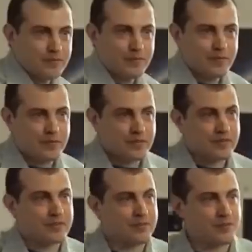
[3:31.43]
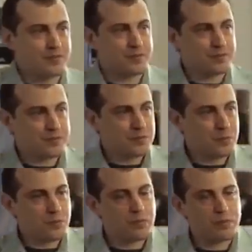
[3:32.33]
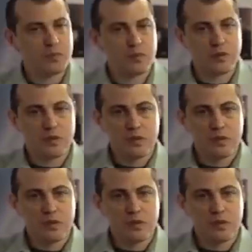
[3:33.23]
No one is speaking in this clip.